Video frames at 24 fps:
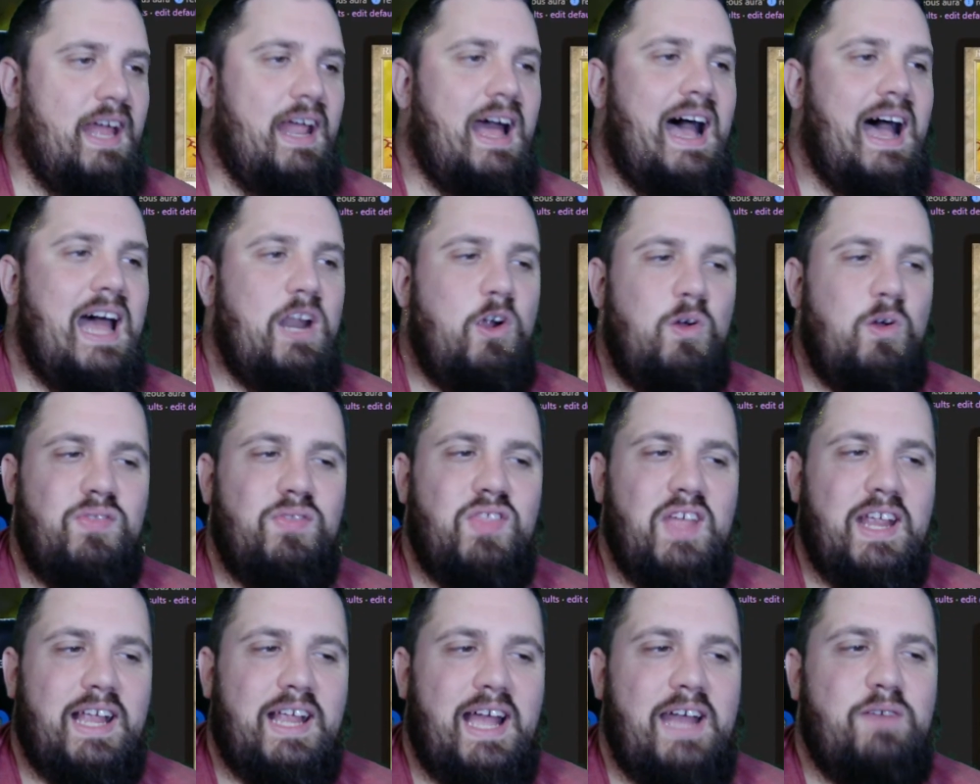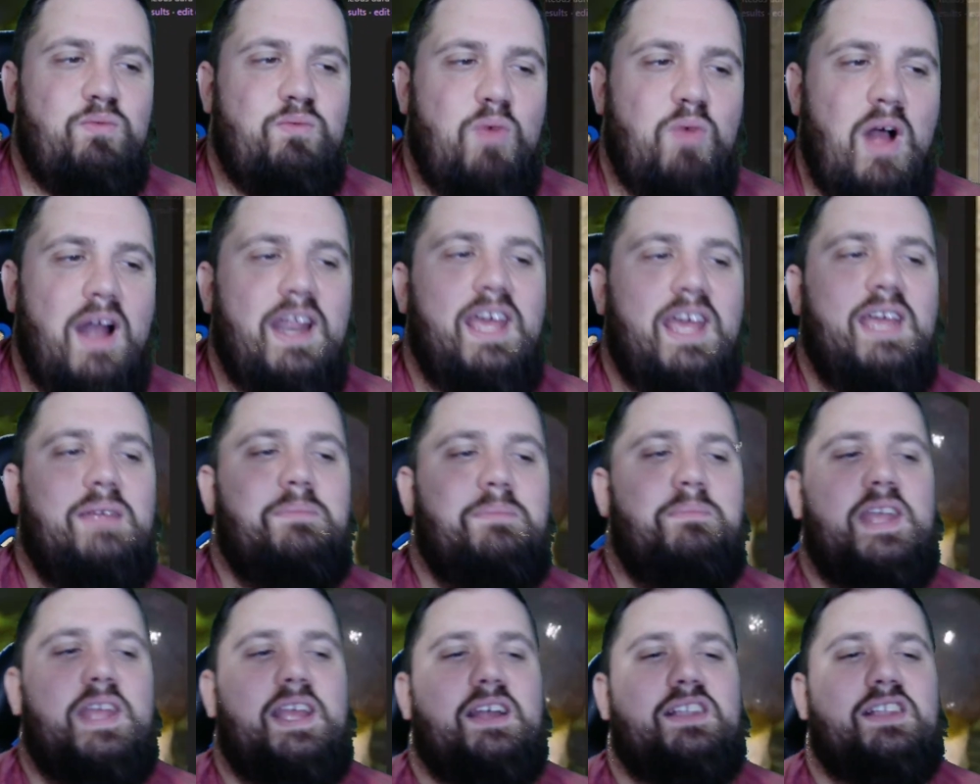I don't think I'd run it
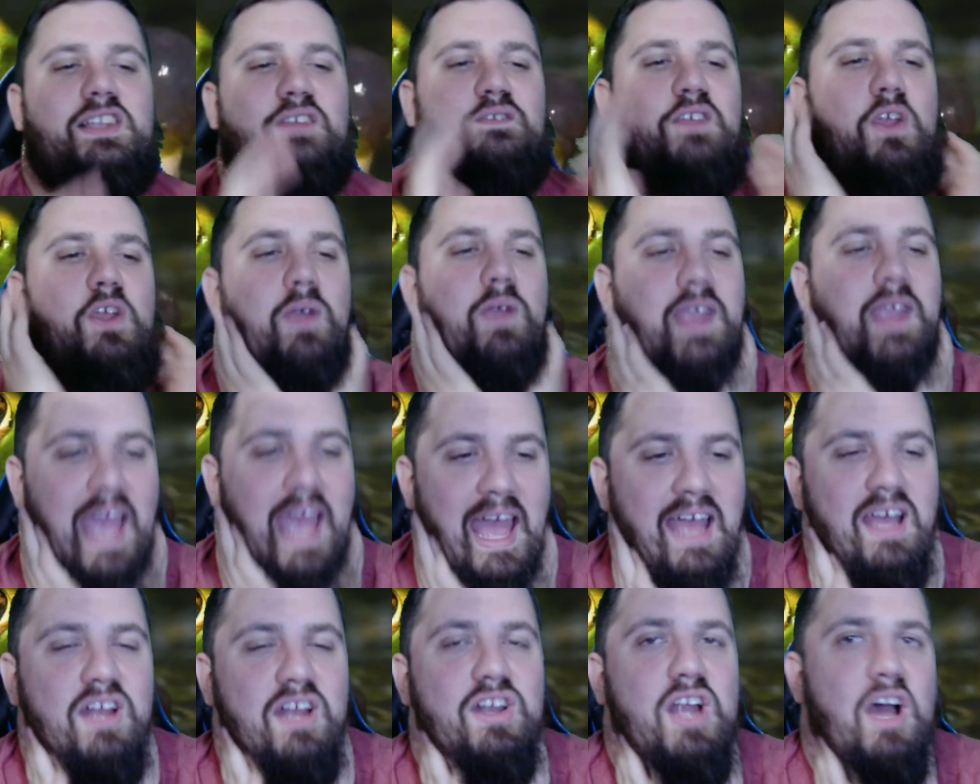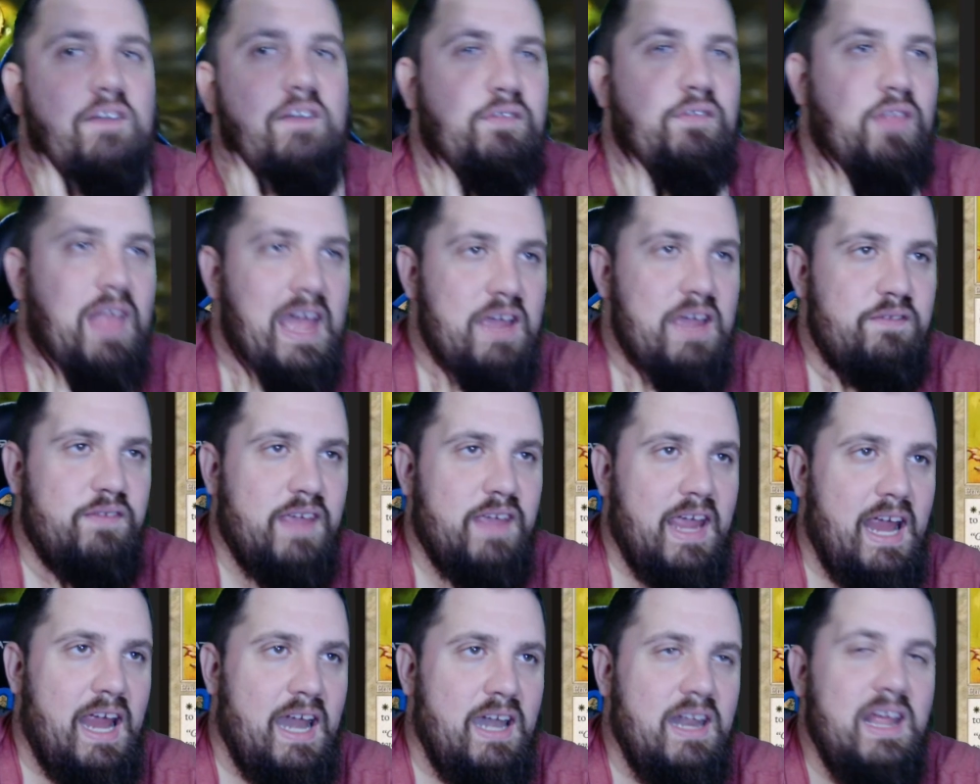because if you get enough life
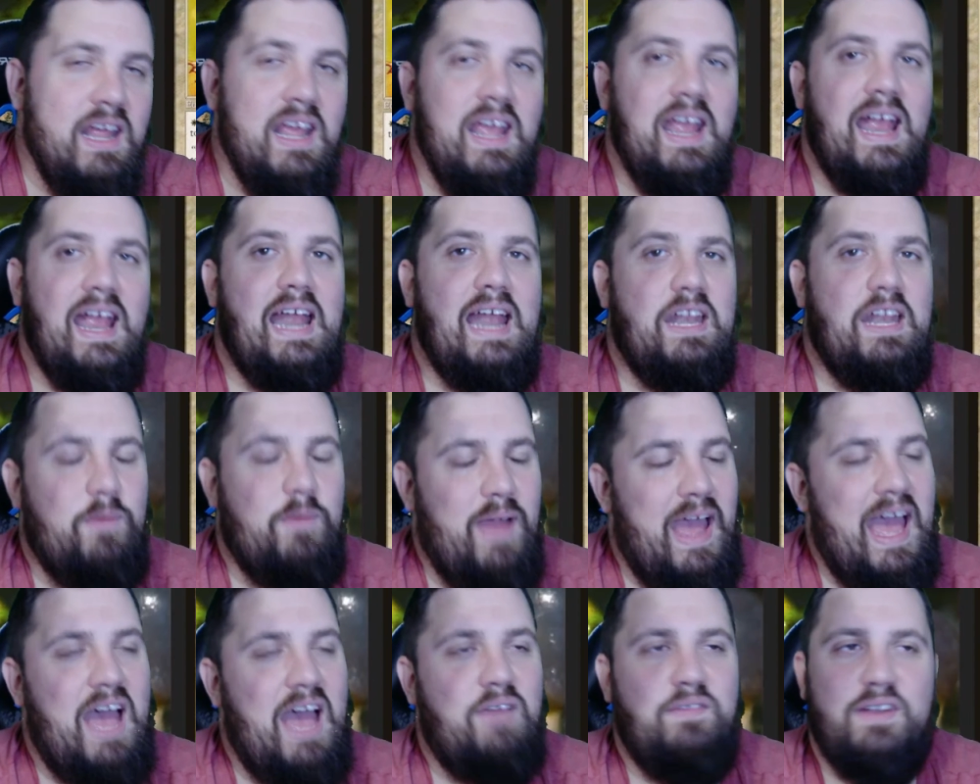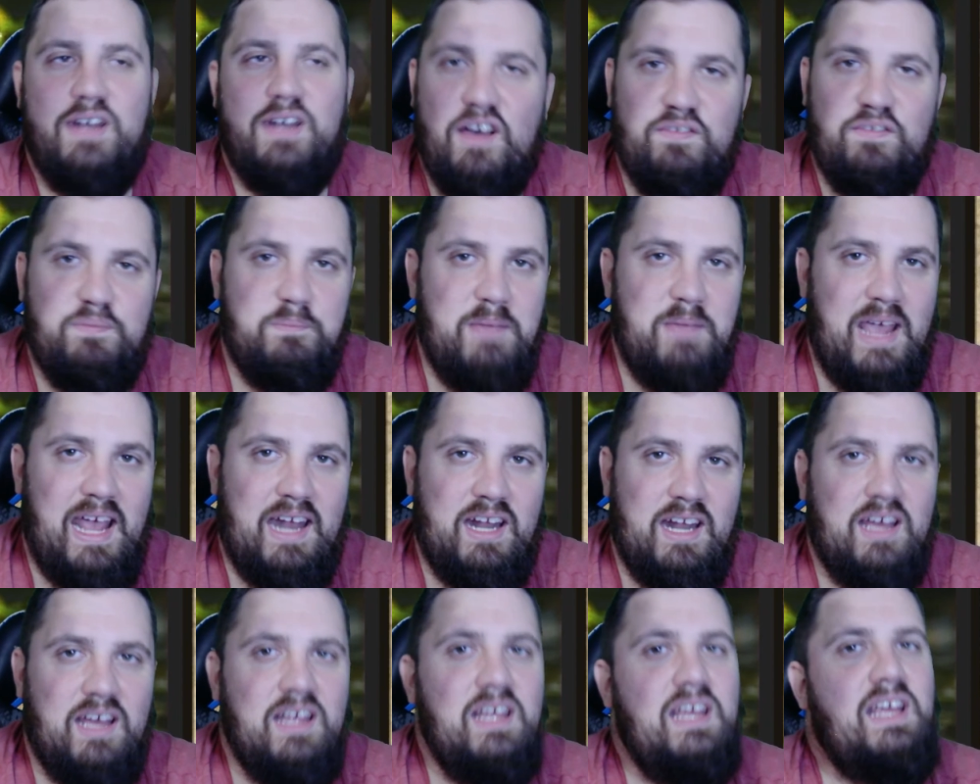gain and you have enough
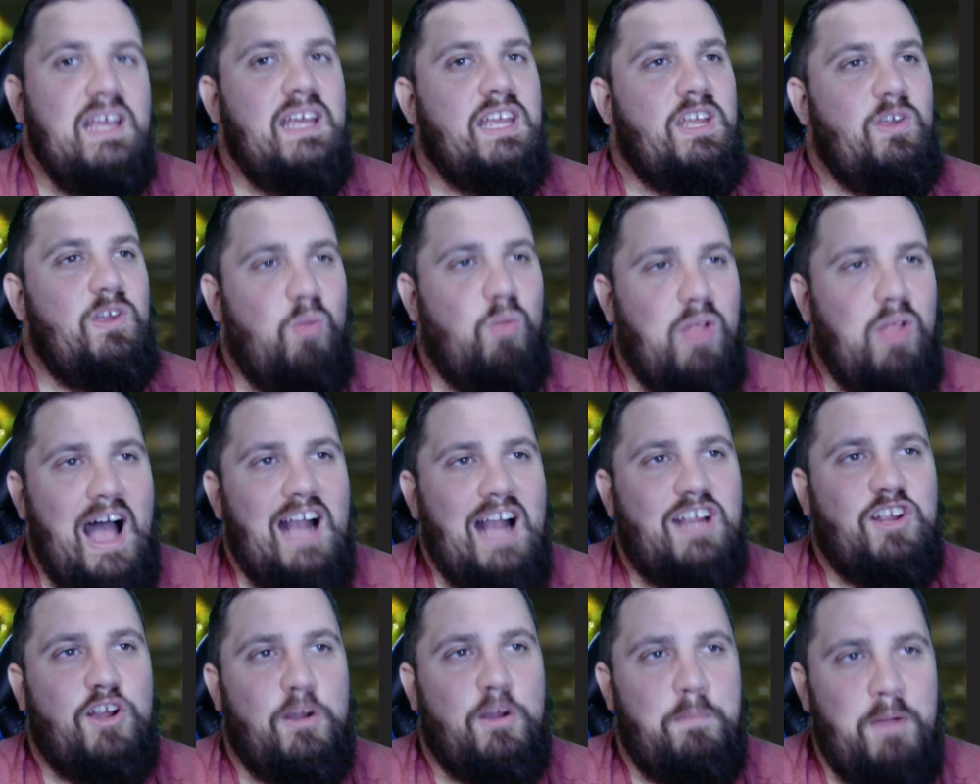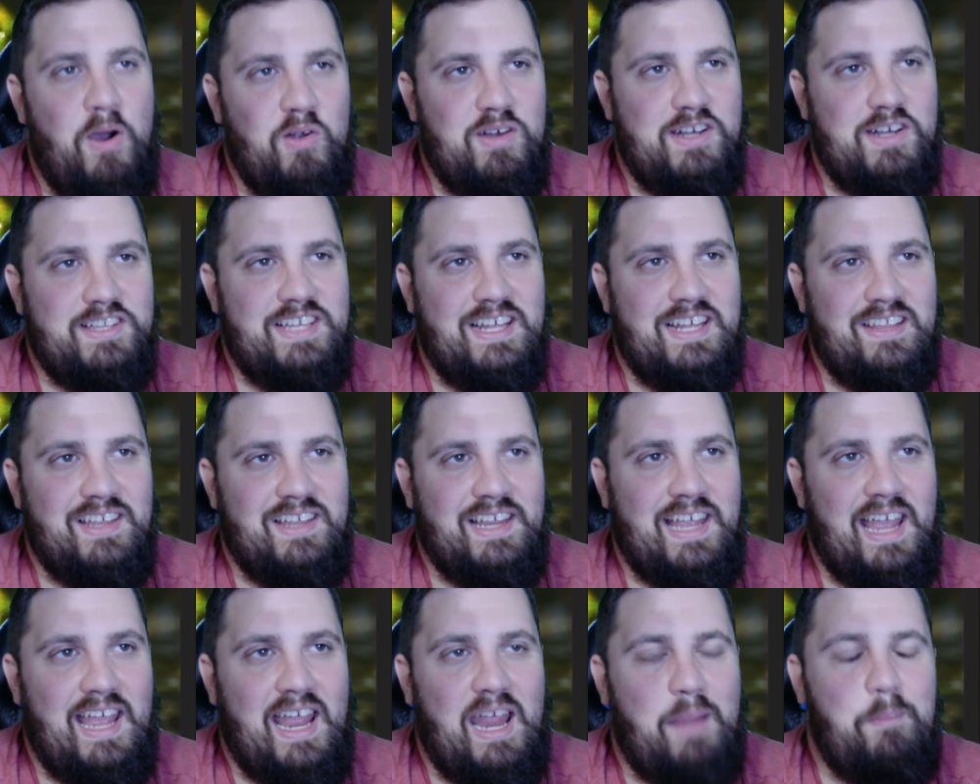mana, you lock your opponents out of the
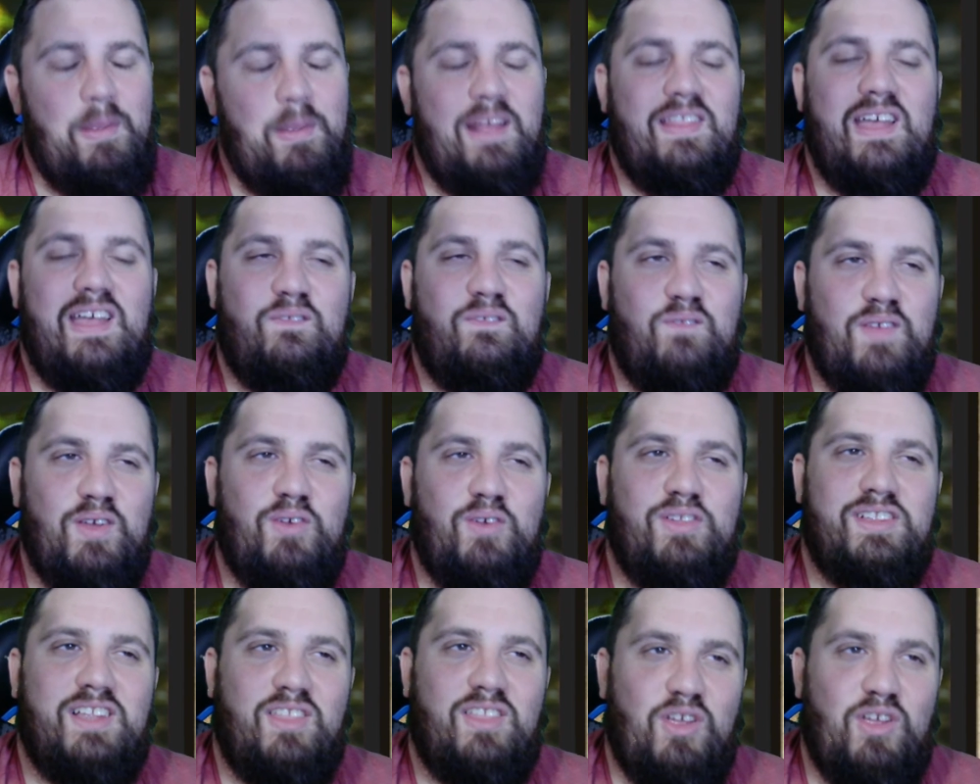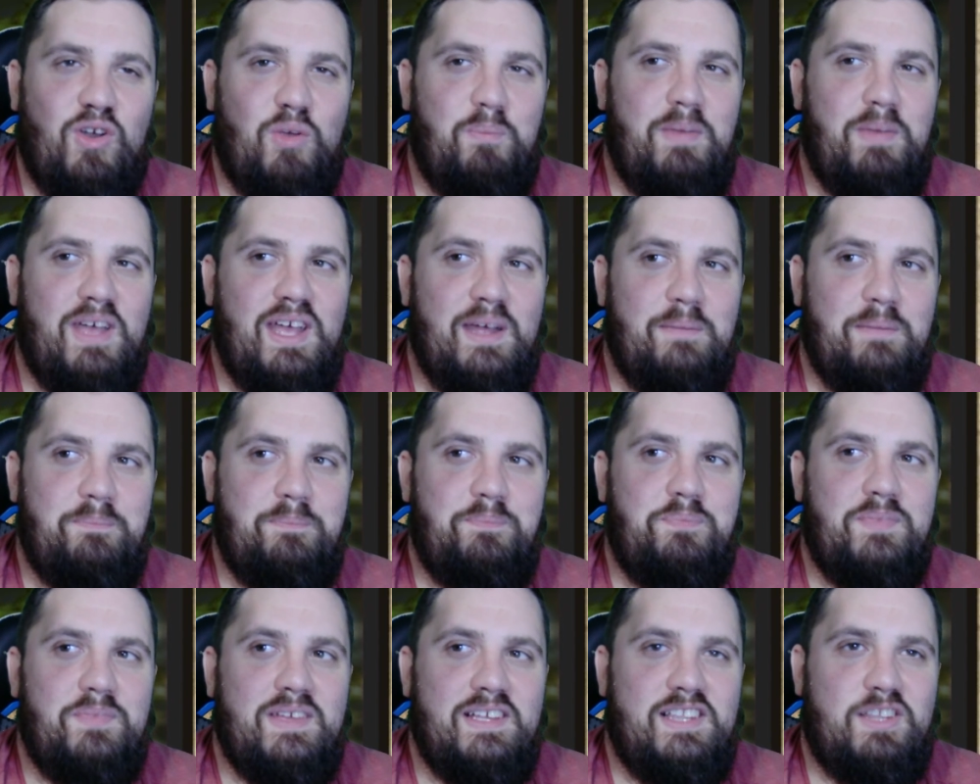game, and that feels a little bit
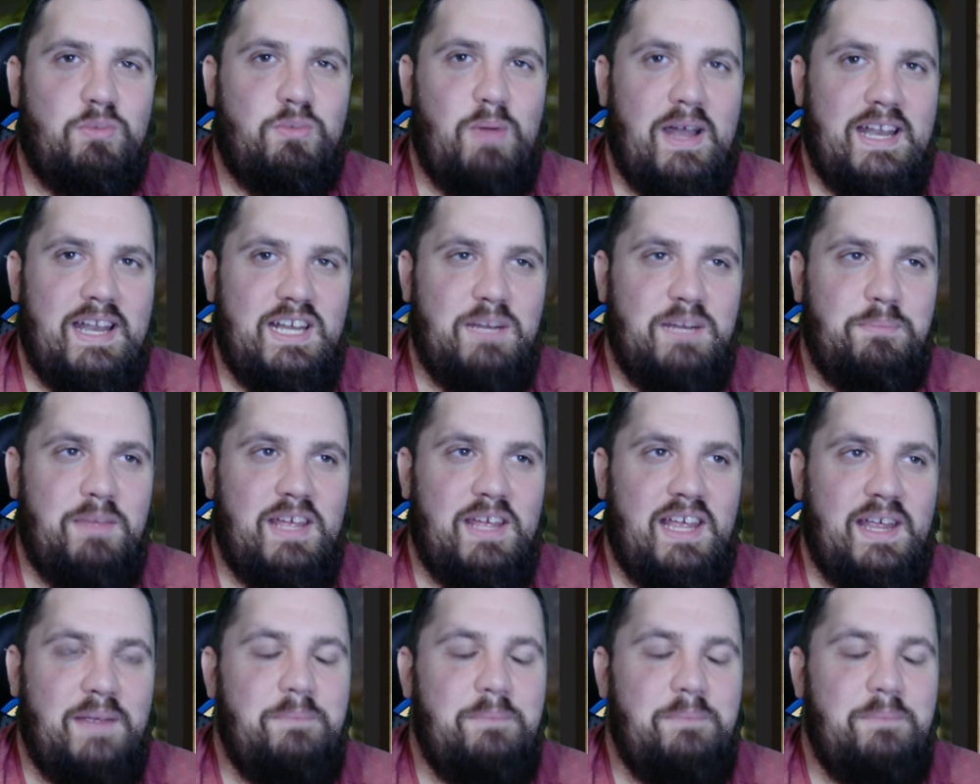sweaty to me.